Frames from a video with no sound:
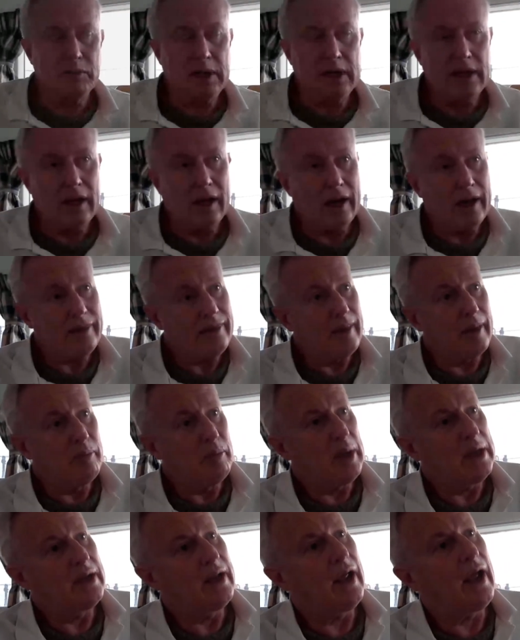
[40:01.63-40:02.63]
me either,
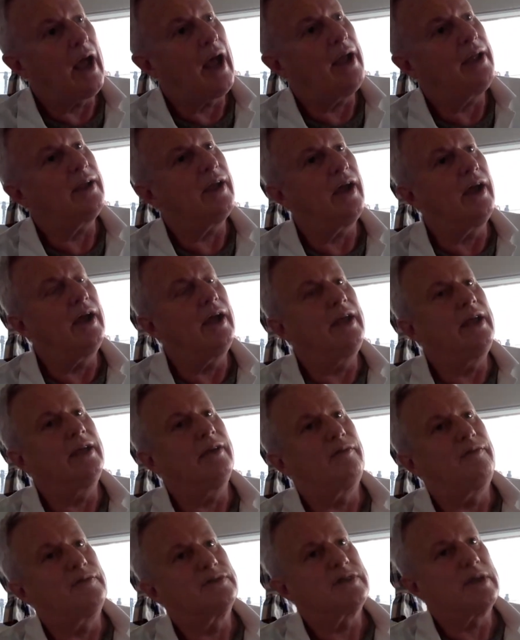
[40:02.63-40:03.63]
but I,
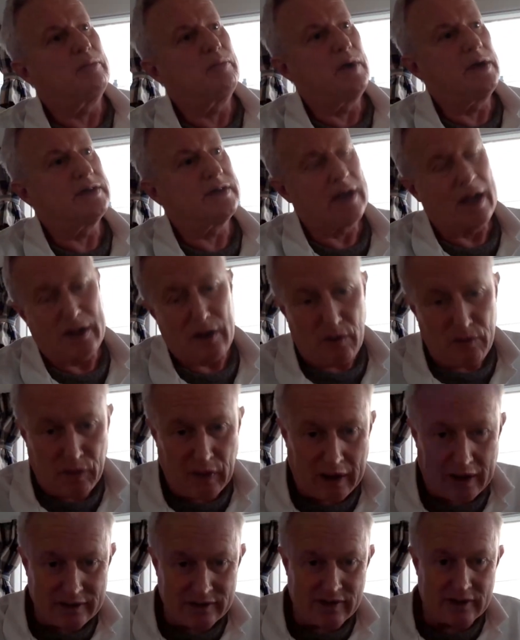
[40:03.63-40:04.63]
if for some reason I don't
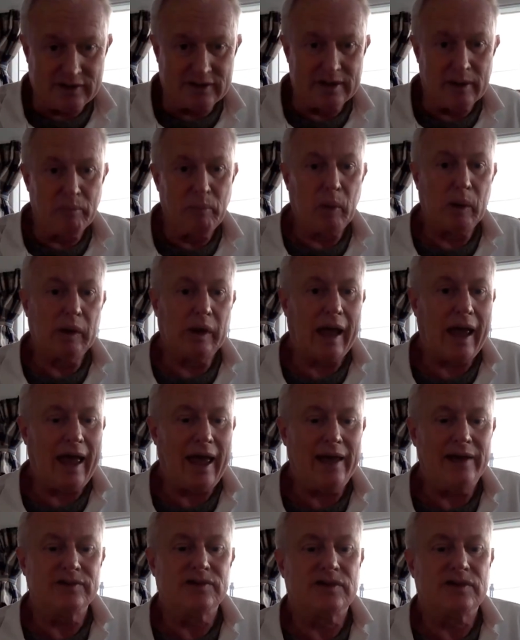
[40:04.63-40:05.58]
think it's as simple as